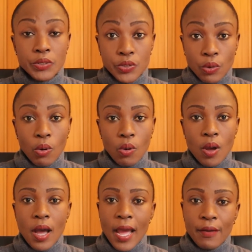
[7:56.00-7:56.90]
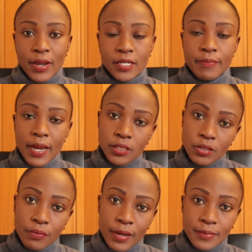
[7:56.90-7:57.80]
So I went back
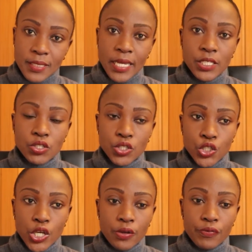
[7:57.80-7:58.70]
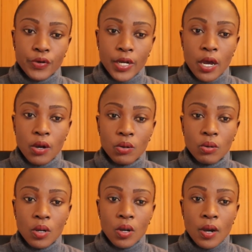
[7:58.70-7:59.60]
to the website to check for
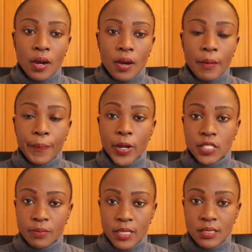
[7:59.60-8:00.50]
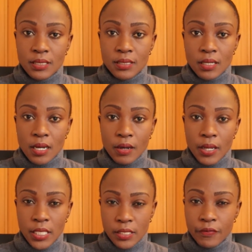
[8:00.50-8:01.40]
now appointments,
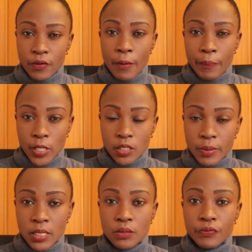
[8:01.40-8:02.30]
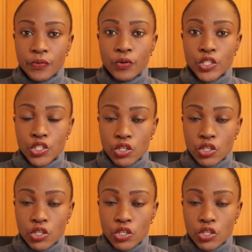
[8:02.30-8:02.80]
uh, interview appointments for